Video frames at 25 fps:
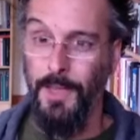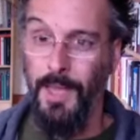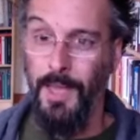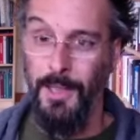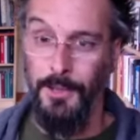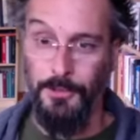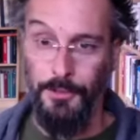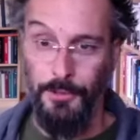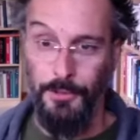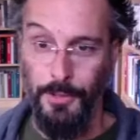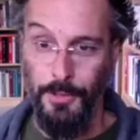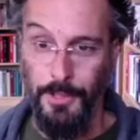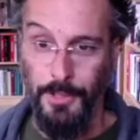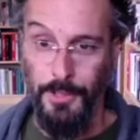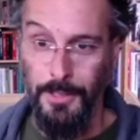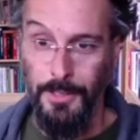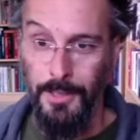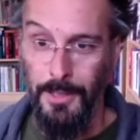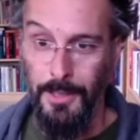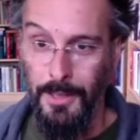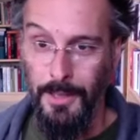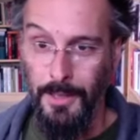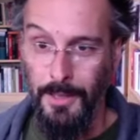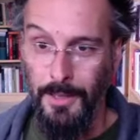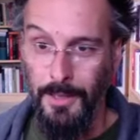actually
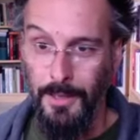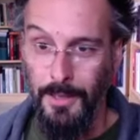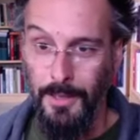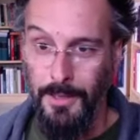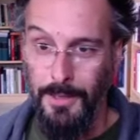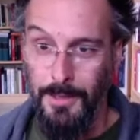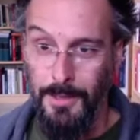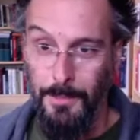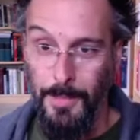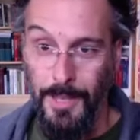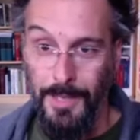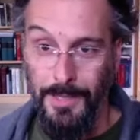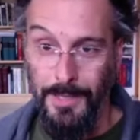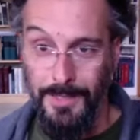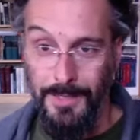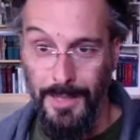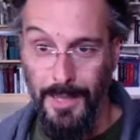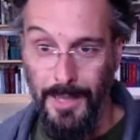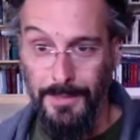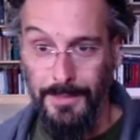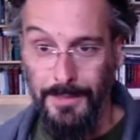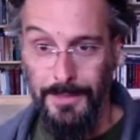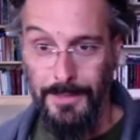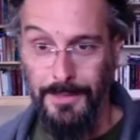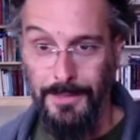makes
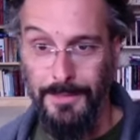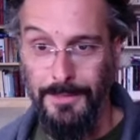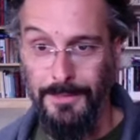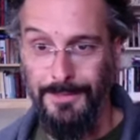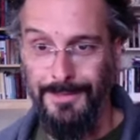sense.